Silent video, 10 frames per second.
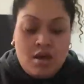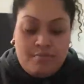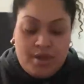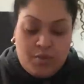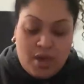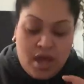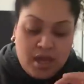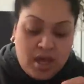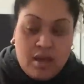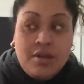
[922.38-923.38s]
But yeah, we hung
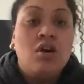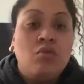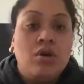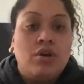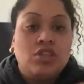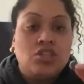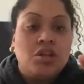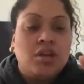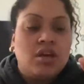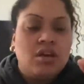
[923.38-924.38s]
out, we watched
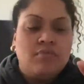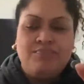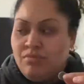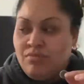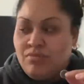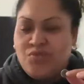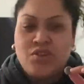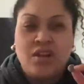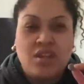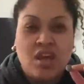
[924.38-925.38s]
Sonic
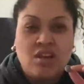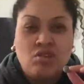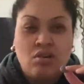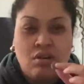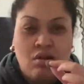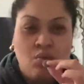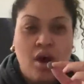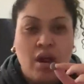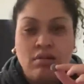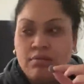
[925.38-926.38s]
the Hedgehog
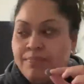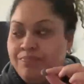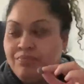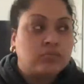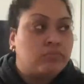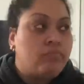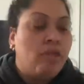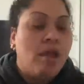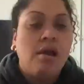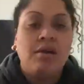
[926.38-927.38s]
1.
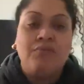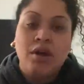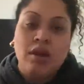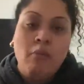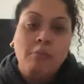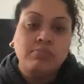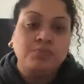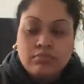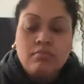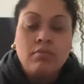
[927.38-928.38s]
I figured
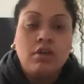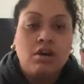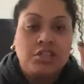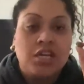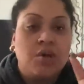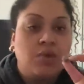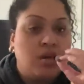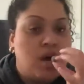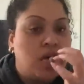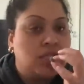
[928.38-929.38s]
I'll check in with you
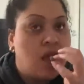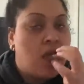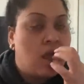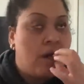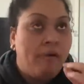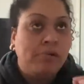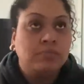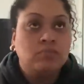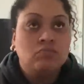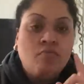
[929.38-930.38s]
guys.
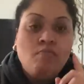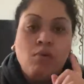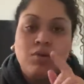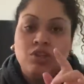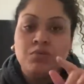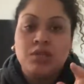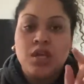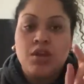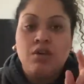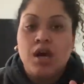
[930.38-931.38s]
Well, we should be
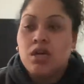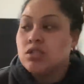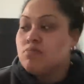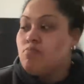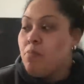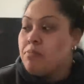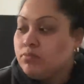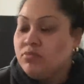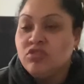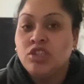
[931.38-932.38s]
seeing you guys
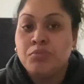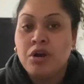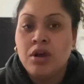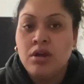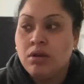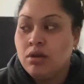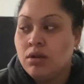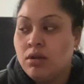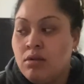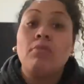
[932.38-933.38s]
tomorrow.
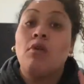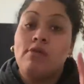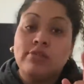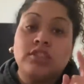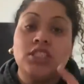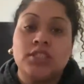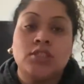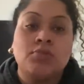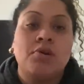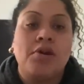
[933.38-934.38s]
We'll see you guys
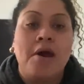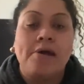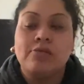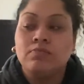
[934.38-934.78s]
tomorrow night.